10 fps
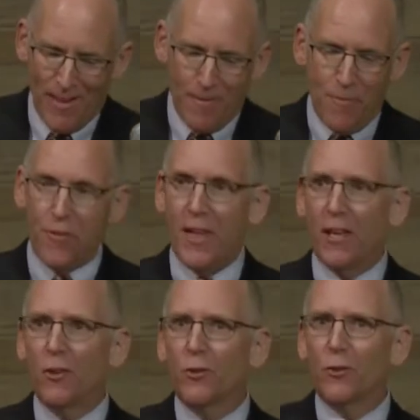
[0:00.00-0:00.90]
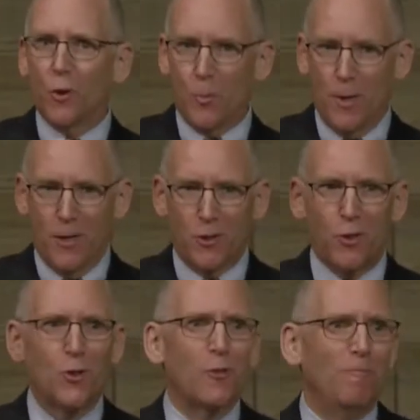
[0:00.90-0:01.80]
Thank you so
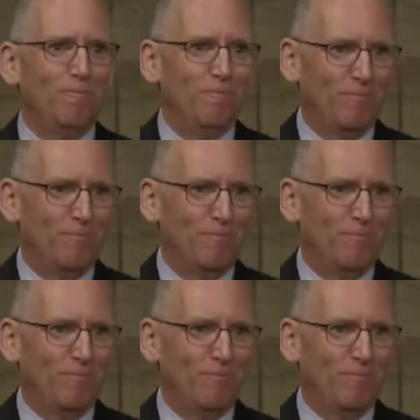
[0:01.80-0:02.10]
much.